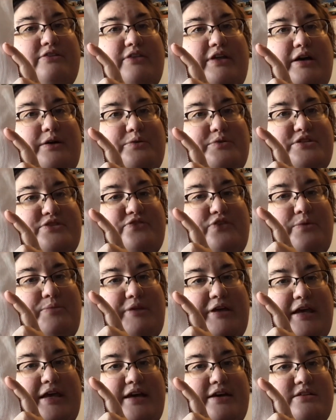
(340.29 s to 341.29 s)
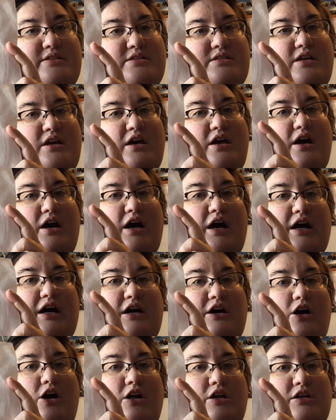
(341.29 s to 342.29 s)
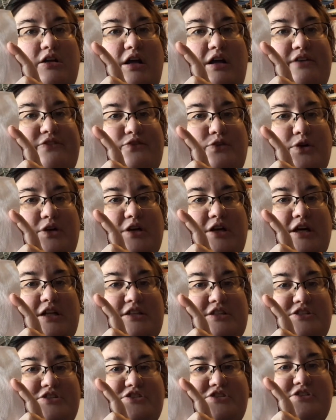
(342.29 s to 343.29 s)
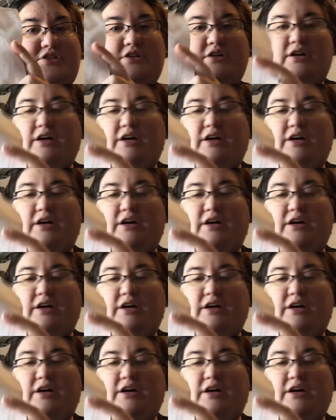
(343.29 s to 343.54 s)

that was from the kit, all called for colors.